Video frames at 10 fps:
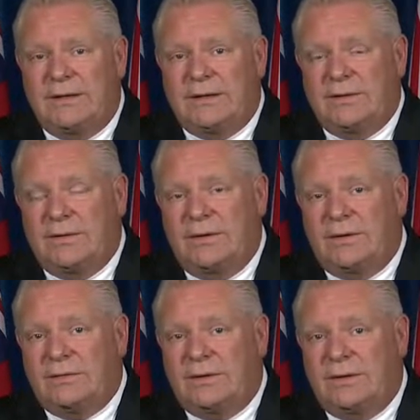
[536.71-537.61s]
I know
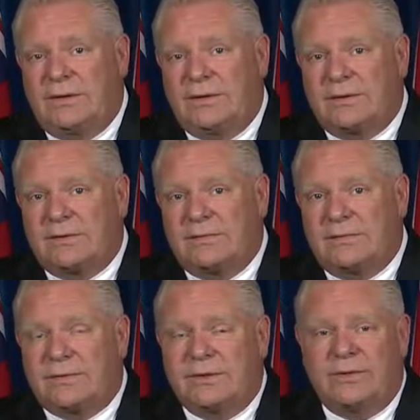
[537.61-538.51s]
all, all
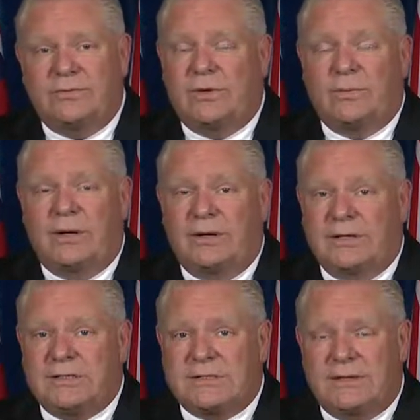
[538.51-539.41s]
three, four
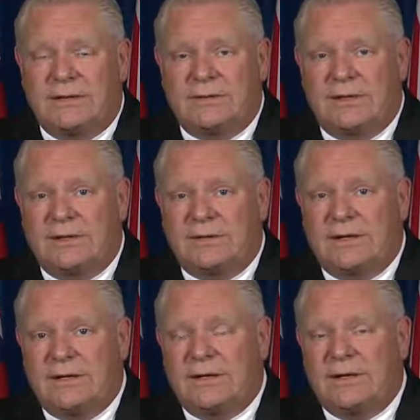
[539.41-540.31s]
parties are out there
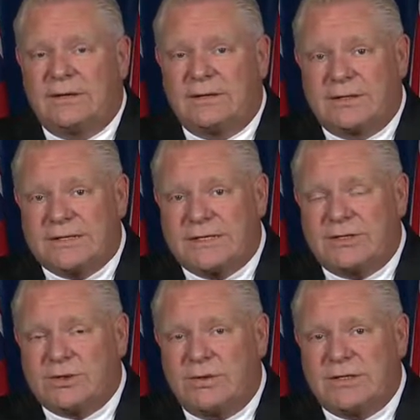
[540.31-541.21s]
taking care of their
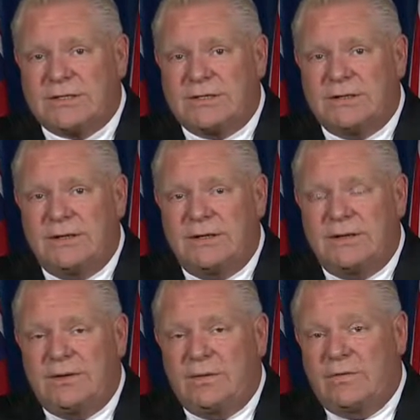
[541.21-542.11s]
constituents and
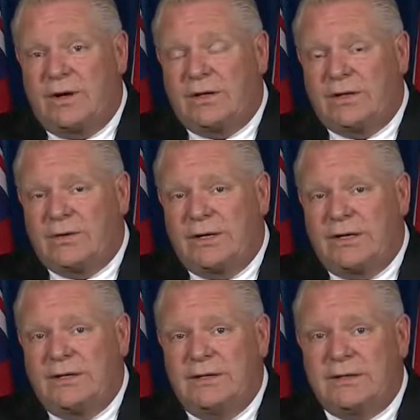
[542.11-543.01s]
We've all
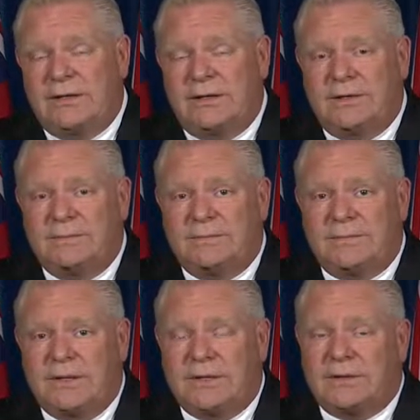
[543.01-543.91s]
agreed um,
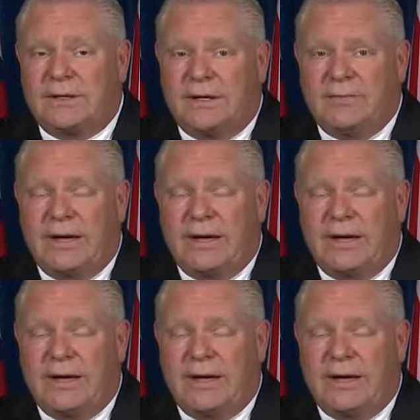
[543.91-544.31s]
to, to come